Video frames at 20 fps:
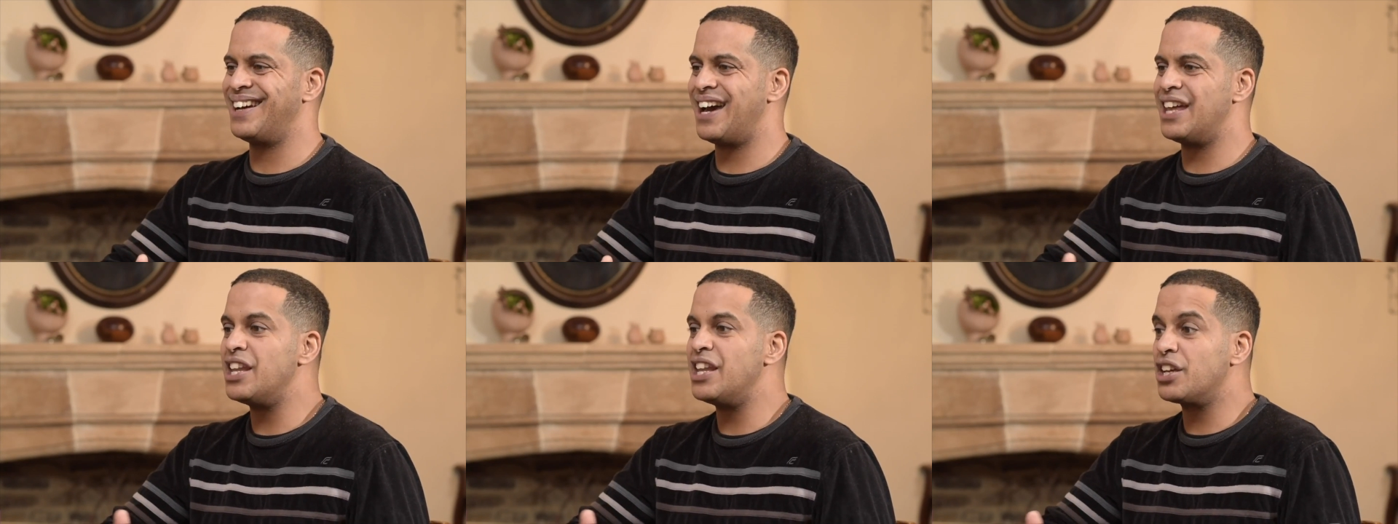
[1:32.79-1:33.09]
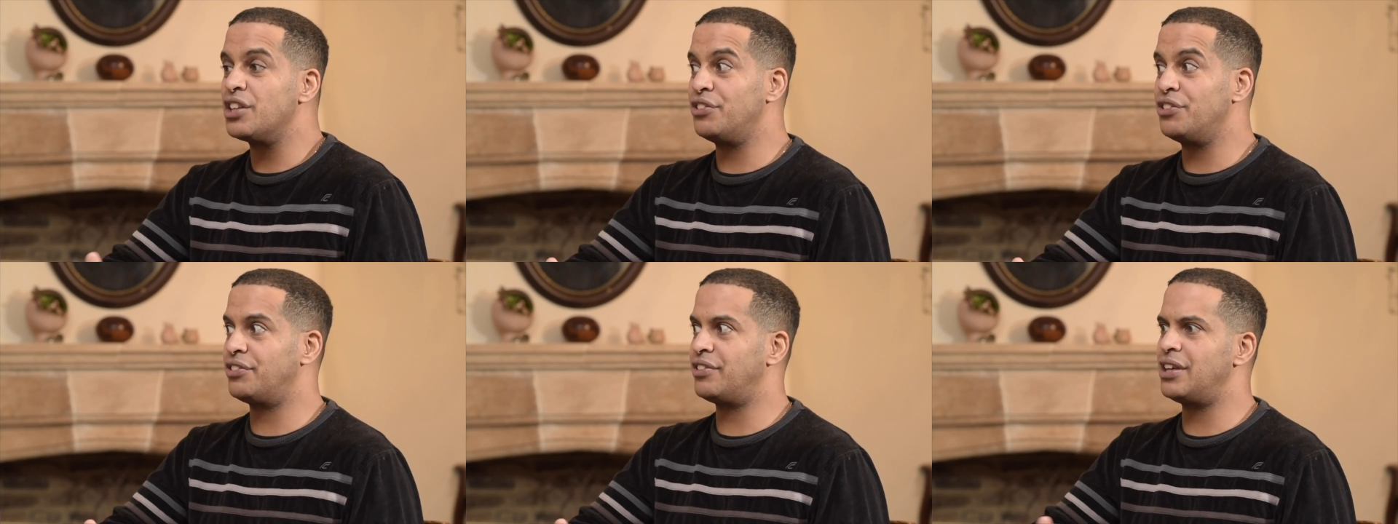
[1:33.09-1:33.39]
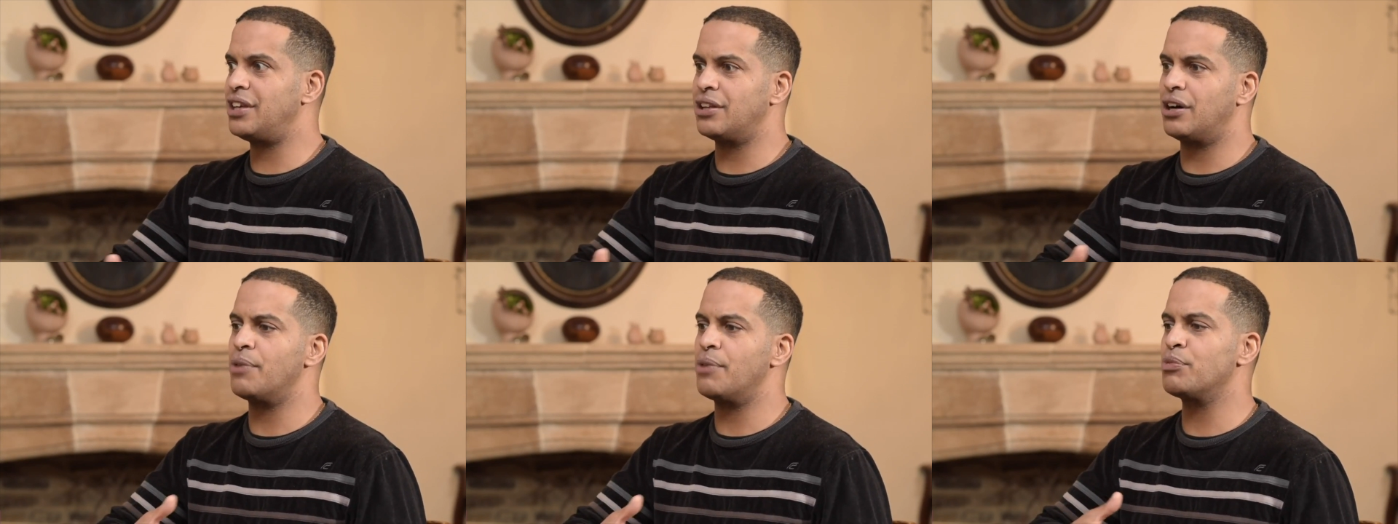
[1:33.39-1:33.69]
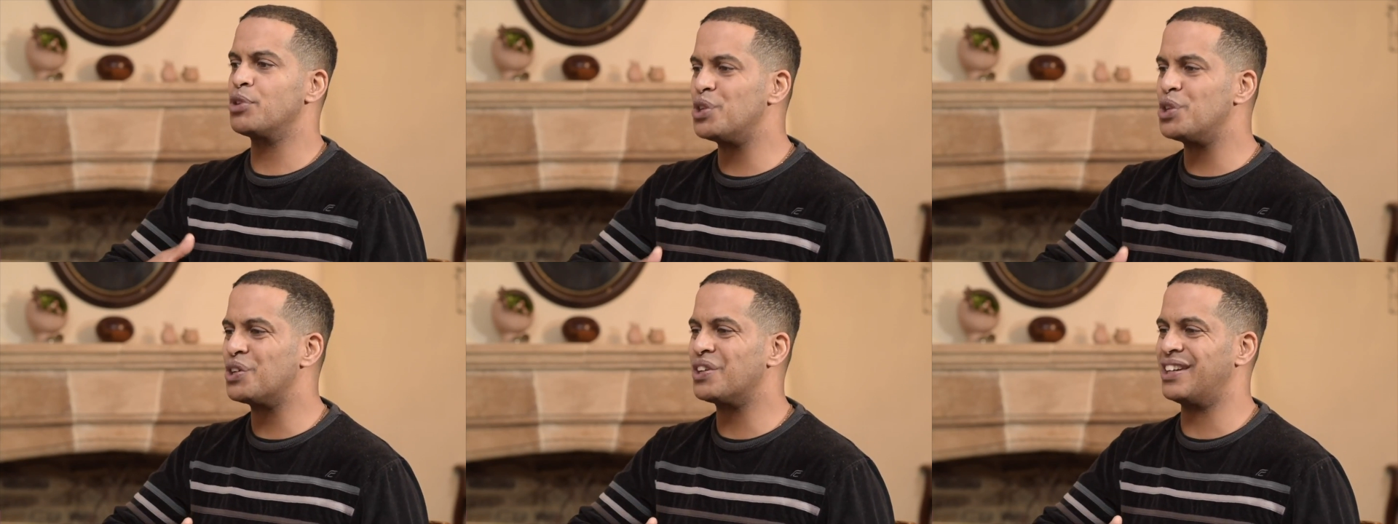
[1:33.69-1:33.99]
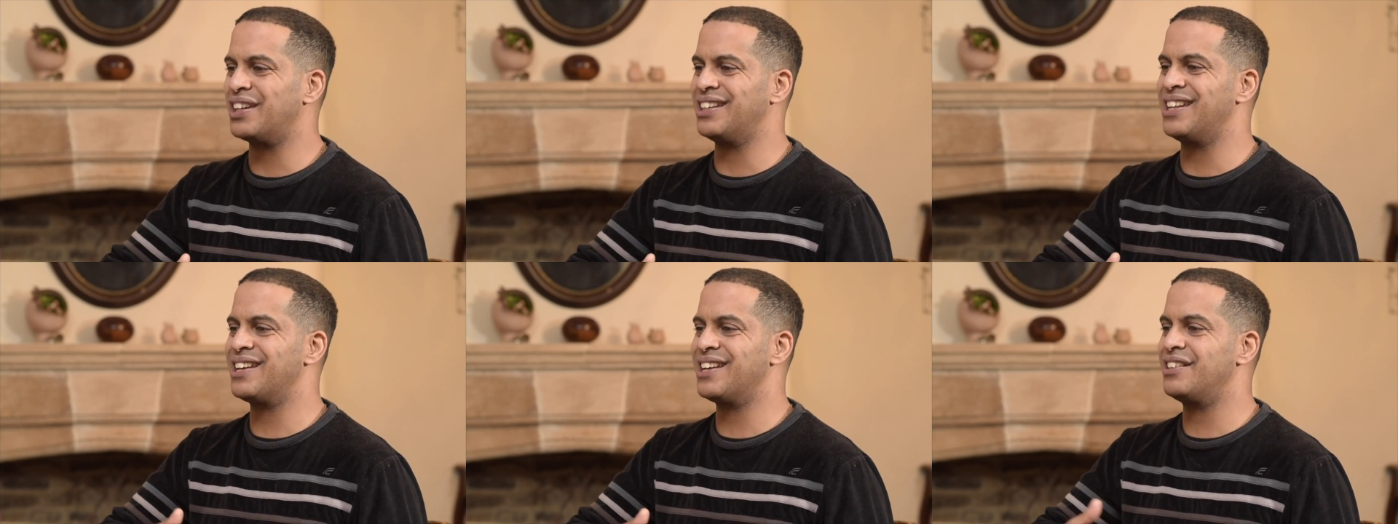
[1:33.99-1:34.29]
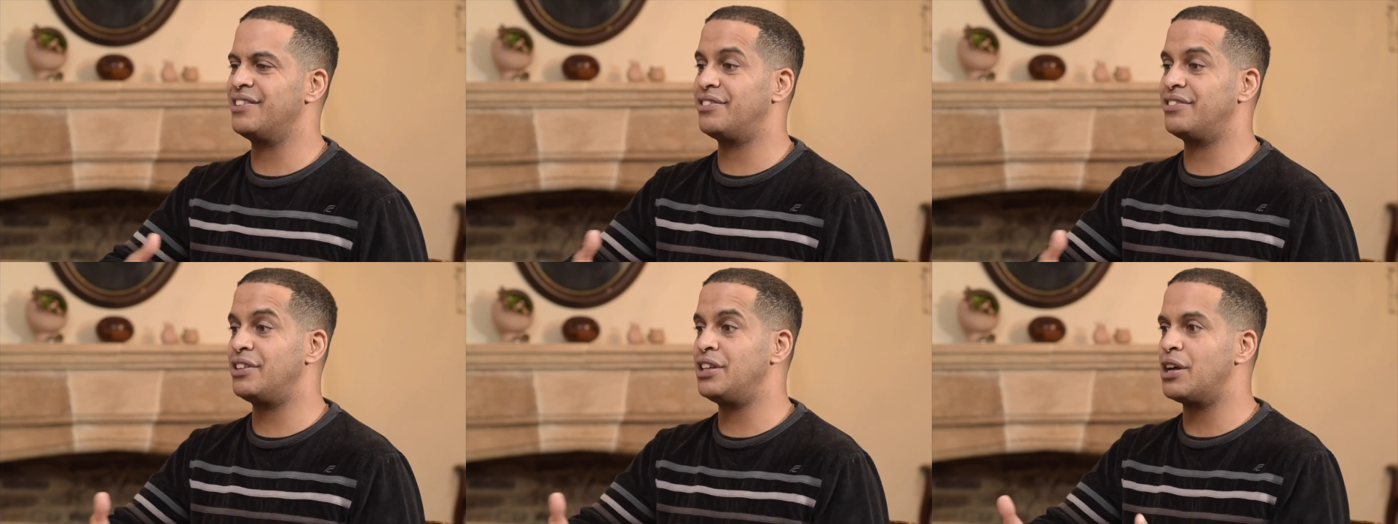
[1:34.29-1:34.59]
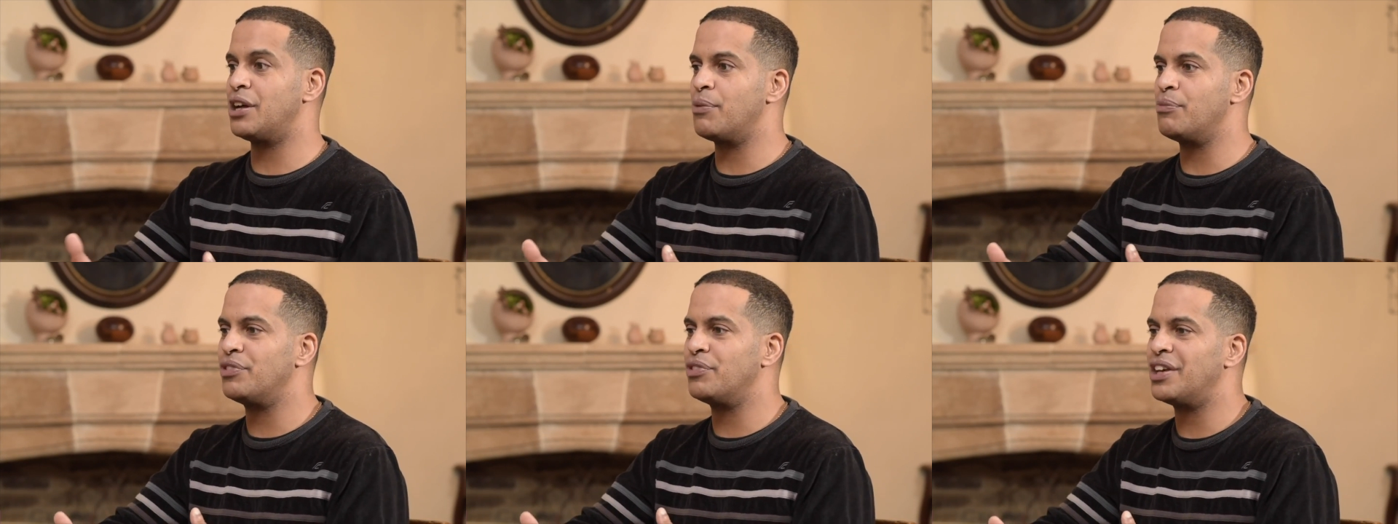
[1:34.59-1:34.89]
And they can see that I'm cooking, they can see
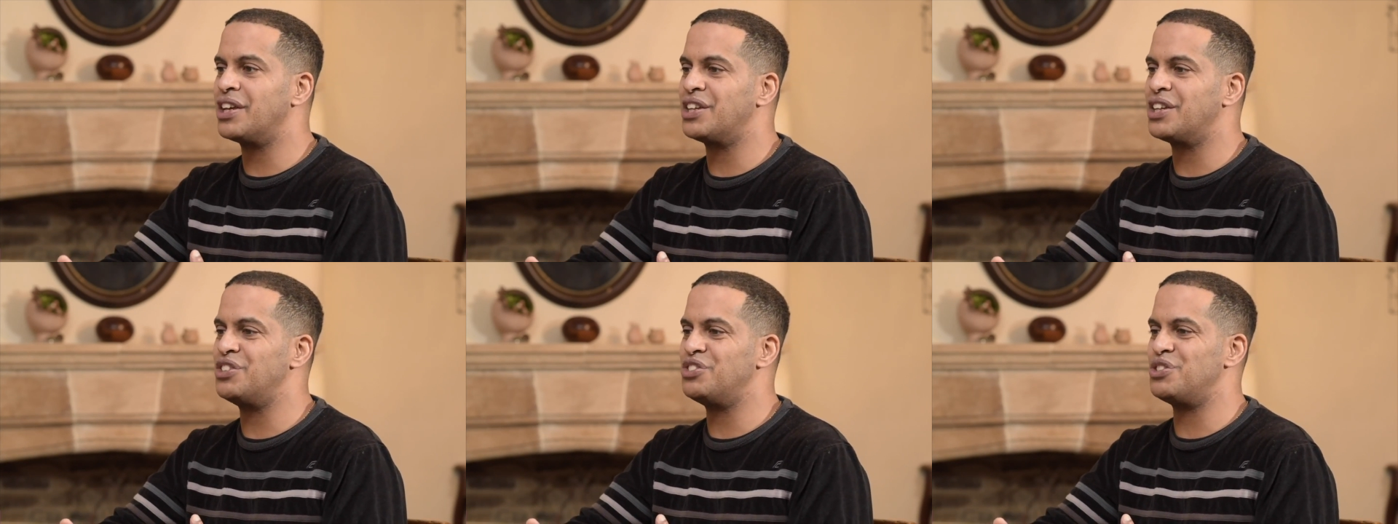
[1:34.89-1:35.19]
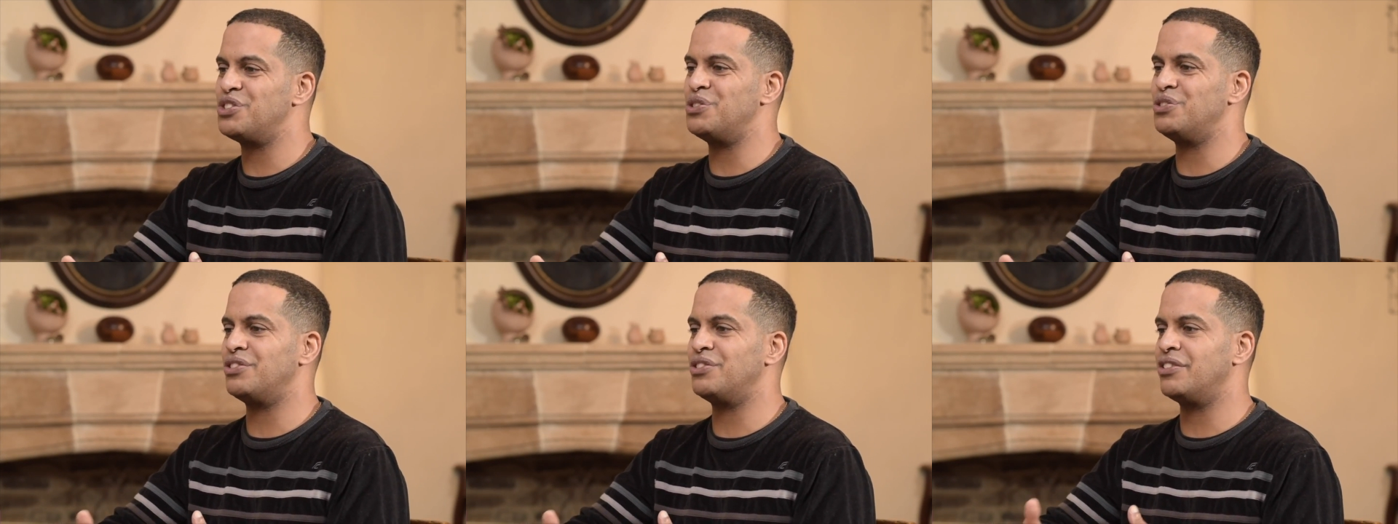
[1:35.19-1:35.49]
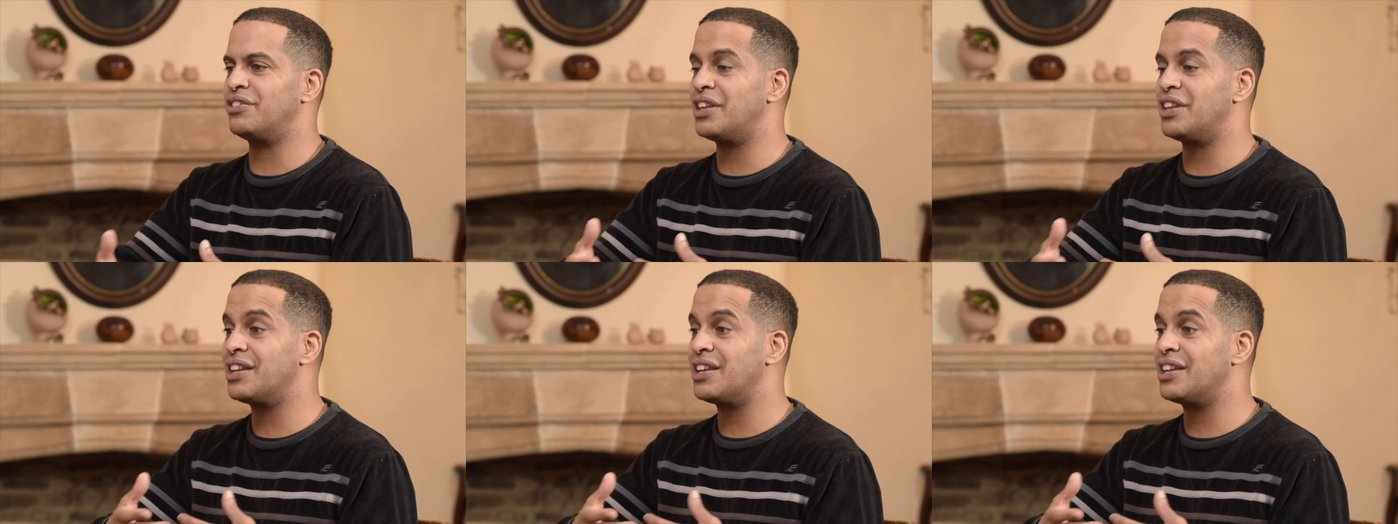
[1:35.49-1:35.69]
that I'm taking juices,